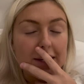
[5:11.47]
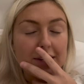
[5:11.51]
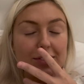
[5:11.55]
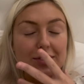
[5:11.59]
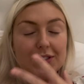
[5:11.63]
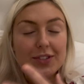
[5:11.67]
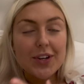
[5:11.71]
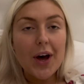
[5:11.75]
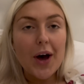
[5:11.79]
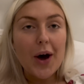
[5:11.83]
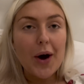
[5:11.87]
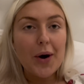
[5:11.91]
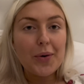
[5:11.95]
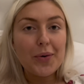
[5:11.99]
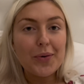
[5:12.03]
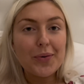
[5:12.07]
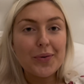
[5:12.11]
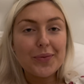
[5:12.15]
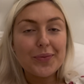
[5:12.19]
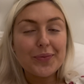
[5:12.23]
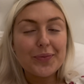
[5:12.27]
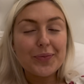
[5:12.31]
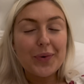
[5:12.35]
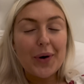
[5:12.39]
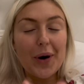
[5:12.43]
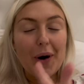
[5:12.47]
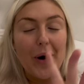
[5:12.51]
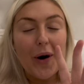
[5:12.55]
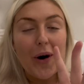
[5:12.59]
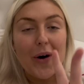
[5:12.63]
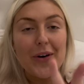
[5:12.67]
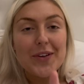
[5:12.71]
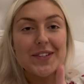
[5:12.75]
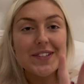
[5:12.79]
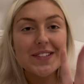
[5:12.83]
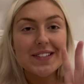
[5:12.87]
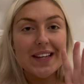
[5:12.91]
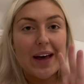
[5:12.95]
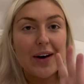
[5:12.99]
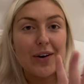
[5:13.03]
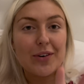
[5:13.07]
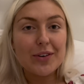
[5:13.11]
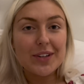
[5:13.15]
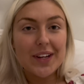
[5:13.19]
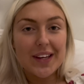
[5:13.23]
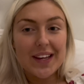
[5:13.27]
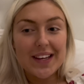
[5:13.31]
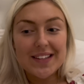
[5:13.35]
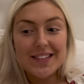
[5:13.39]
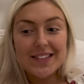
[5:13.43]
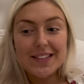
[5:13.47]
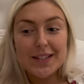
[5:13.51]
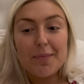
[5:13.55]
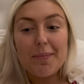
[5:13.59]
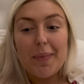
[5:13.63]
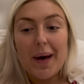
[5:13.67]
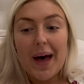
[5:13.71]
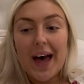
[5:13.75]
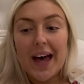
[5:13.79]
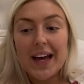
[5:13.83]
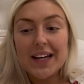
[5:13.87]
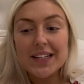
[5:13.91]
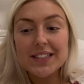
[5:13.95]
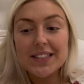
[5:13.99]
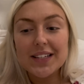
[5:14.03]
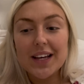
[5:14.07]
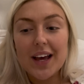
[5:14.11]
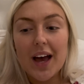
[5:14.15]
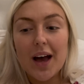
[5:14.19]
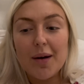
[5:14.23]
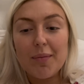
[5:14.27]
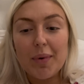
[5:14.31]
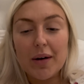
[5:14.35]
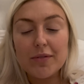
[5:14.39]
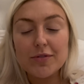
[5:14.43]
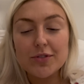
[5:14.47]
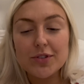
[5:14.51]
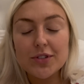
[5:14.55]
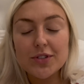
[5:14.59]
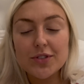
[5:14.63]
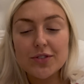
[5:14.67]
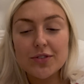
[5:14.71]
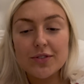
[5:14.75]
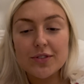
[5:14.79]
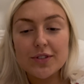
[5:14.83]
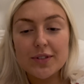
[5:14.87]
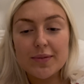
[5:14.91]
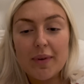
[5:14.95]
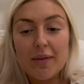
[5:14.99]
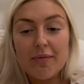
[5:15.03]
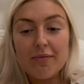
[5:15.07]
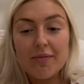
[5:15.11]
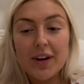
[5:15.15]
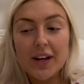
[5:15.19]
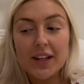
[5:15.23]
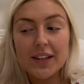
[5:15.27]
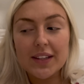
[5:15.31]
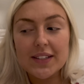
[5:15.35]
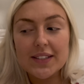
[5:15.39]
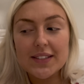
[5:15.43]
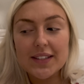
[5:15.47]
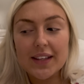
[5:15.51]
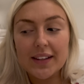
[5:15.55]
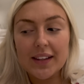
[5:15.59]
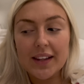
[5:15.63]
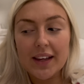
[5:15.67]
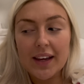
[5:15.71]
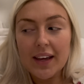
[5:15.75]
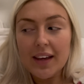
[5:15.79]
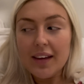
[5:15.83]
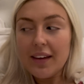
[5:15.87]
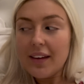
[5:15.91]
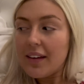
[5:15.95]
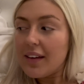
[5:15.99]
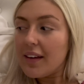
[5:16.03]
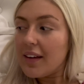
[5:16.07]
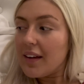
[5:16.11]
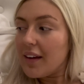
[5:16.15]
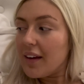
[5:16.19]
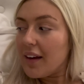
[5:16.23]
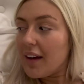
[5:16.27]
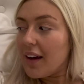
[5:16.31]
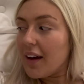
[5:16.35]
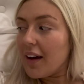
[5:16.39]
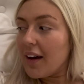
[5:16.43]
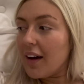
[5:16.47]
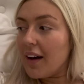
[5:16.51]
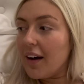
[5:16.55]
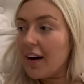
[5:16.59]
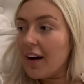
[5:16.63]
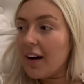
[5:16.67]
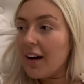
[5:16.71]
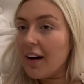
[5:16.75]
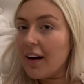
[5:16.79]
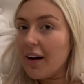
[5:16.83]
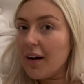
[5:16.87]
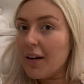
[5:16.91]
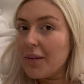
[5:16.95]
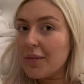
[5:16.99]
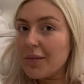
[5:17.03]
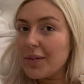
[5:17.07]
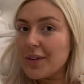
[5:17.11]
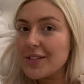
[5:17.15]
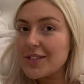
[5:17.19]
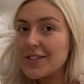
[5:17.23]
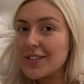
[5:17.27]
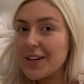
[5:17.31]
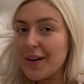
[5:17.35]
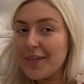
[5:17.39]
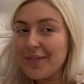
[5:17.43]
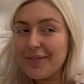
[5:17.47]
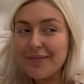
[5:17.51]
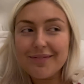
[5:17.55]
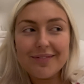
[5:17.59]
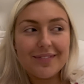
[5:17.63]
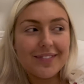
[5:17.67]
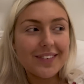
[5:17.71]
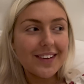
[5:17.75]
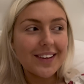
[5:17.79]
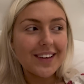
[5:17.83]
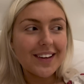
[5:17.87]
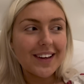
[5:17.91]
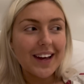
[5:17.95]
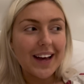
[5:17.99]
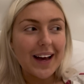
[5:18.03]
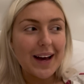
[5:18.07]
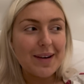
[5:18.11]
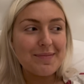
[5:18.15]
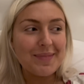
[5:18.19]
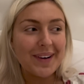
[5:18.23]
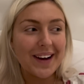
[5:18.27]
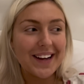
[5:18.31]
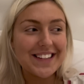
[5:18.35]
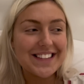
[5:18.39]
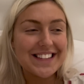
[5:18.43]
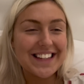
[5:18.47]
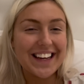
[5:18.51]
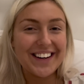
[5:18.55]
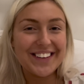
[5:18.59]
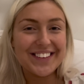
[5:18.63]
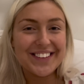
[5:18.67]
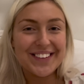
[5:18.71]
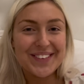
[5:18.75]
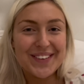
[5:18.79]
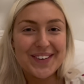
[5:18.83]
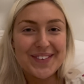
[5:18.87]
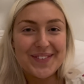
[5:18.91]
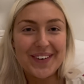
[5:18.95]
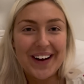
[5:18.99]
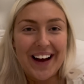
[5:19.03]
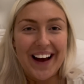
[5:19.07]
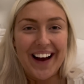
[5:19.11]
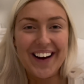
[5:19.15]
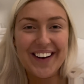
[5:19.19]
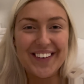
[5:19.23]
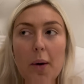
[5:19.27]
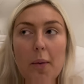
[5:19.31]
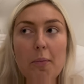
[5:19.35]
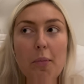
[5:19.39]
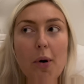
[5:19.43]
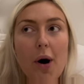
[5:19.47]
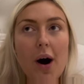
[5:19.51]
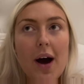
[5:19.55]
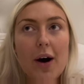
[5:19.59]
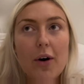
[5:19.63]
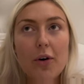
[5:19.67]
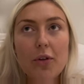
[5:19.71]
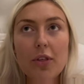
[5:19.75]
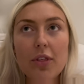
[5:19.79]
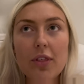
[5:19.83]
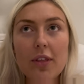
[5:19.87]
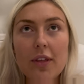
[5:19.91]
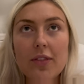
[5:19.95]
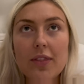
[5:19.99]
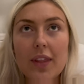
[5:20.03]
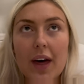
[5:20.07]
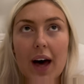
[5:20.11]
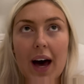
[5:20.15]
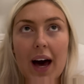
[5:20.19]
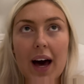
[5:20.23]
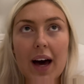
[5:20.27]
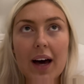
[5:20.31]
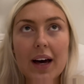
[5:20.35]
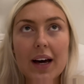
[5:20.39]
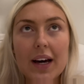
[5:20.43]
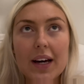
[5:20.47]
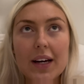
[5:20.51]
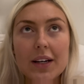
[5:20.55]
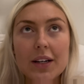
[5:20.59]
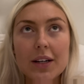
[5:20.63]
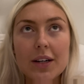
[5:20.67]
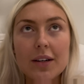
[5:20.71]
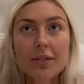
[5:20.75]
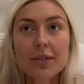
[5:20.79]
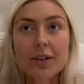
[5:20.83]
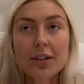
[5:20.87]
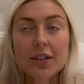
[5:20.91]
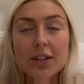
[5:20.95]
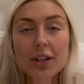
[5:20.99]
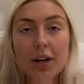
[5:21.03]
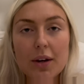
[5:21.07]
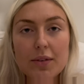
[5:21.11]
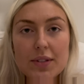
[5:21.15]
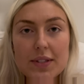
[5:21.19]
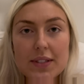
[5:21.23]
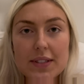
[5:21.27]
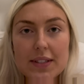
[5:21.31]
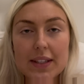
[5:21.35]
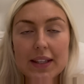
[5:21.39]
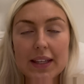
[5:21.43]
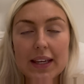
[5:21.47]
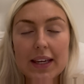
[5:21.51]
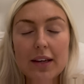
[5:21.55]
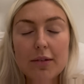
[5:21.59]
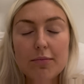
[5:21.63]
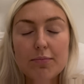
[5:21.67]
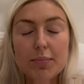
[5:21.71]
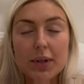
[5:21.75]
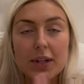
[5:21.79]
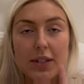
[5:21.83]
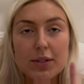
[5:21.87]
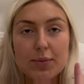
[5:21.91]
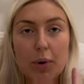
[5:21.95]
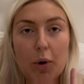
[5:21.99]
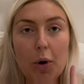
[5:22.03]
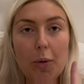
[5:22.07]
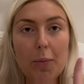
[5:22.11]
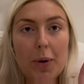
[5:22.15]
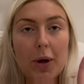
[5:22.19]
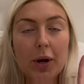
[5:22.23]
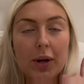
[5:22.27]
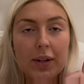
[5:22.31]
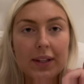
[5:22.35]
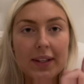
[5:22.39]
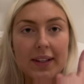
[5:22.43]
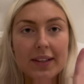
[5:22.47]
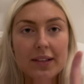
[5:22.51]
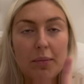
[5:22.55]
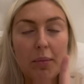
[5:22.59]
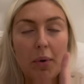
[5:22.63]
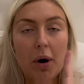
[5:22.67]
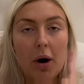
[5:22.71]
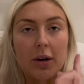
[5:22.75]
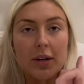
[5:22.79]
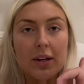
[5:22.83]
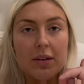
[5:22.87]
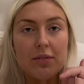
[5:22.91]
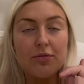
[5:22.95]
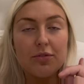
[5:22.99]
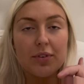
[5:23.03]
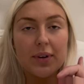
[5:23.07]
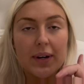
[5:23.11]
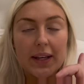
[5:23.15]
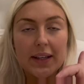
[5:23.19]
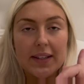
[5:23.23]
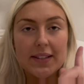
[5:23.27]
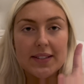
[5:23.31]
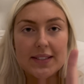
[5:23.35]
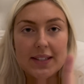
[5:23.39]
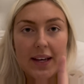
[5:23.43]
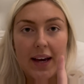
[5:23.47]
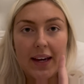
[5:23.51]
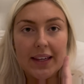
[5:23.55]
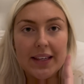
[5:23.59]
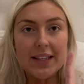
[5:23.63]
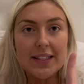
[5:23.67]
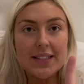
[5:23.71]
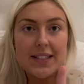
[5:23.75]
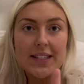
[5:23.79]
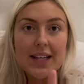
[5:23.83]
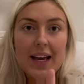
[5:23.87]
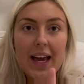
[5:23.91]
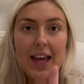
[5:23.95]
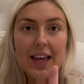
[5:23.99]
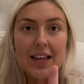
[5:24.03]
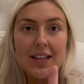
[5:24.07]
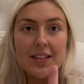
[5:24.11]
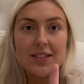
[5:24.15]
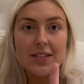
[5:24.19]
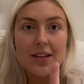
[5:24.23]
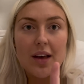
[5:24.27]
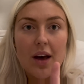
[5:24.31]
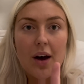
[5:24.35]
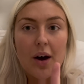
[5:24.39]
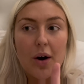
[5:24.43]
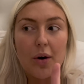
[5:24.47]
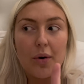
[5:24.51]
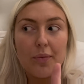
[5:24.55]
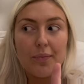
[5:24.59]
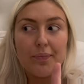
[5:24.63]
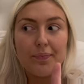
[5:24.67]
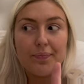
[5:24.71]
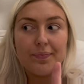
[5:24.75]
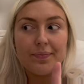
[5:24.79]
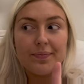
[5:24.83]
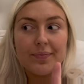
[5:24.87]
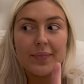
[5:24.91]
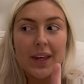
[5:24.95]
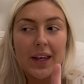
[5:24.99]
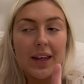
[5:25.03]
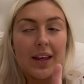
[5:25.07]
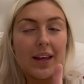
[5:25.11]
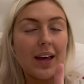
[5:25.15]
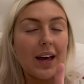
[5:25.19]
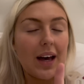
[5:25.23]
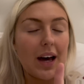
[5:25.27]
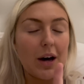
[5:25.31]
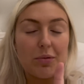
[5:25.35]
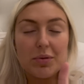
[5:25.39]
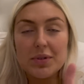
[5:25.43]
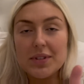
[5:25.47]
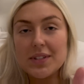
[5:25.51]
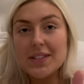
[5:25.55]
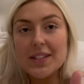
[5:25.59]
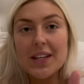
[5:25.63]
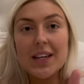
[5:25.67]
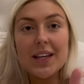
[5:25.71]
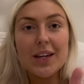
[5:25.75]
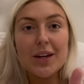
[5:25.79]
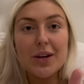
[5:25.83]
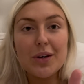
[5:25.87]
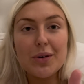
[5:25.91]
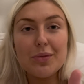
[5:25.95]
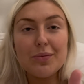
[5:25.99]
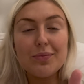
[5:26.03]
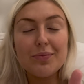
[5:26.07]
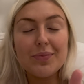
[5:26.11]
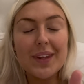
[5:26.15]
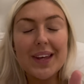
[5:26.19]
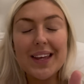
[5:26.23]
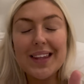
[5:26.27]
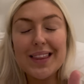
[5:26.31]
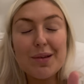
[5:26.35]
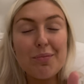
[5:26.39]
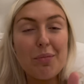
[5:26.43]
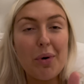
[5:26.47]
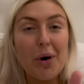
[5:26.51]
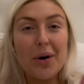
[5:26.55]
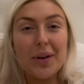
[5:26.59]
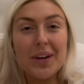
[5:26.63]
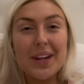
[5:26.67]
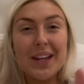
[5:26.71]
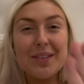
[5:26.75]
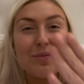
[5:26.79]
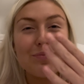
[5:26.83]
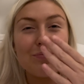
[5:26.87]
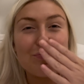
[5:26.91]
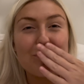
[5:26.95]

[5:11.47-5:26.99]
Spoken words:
So we're all settled into bed. I've just done something really silly, which I might tell you about. But other than that, I'm going to go to sleep because we're up early in the morning for an exciting day. So I will see you in the morning.